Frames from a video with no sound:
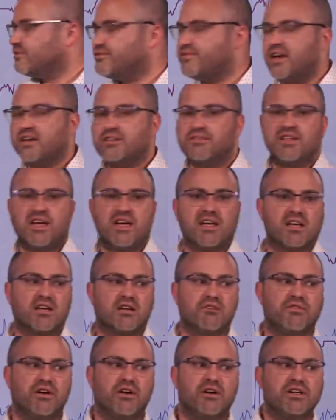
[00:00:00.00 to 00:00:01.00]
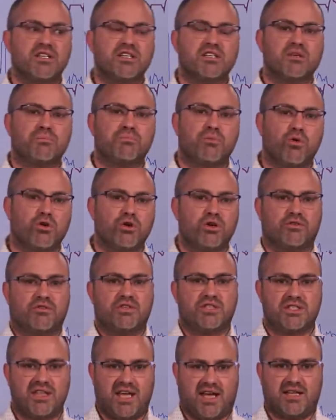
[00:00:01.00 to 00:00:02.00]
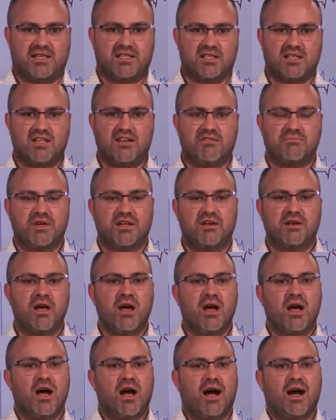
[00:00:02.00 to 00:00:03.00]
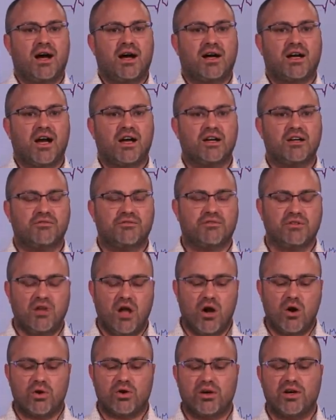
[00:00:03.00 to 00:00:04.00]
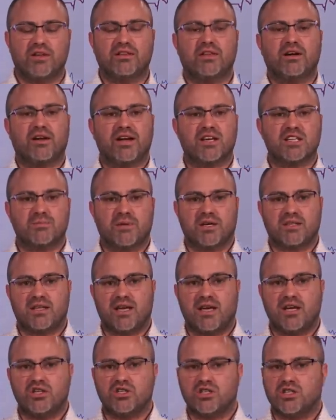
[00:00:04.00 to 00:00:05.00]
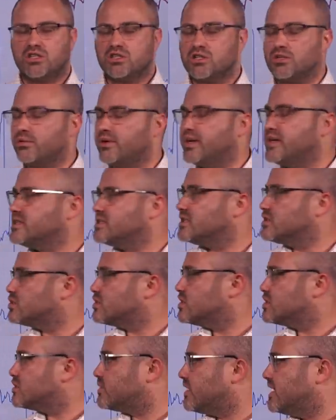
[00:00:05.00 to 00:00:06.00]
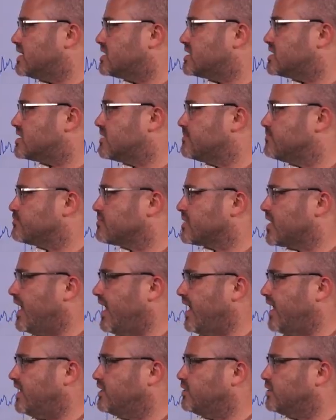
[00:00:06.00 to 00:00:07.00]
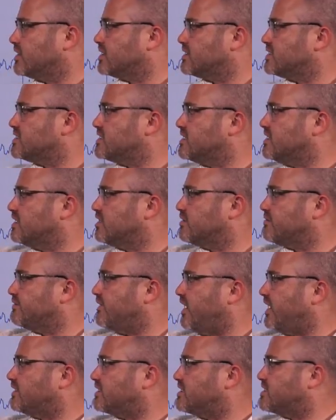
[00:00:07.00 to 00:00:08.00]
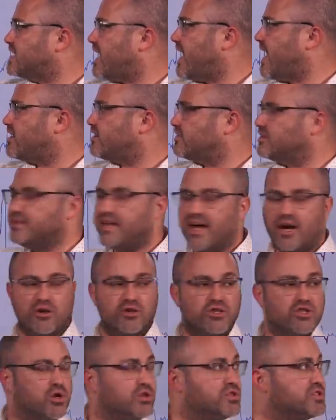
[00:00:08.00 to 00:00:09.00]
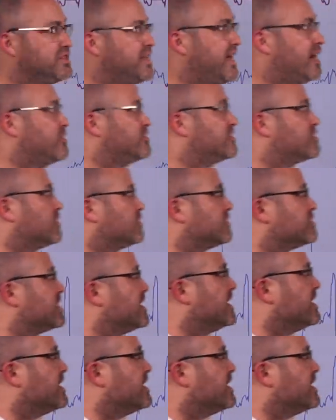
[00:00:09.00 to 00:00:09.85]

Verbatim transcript: Fed have taken a very supportive stance, and they've been kind of lowering their expectations to raise interest rates. And you can see the effect it's had on the Dow Jones. The Dow Jones,